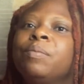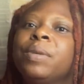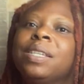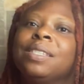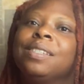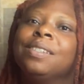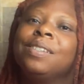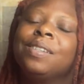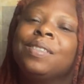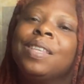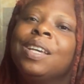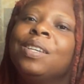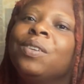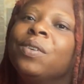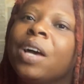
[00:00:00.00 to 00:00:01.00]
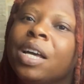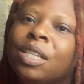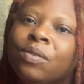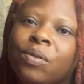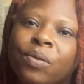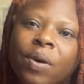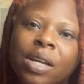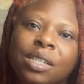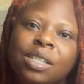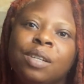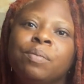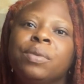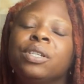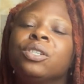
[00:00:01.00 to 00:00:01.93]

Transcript: message. Thank you guys for watching. Be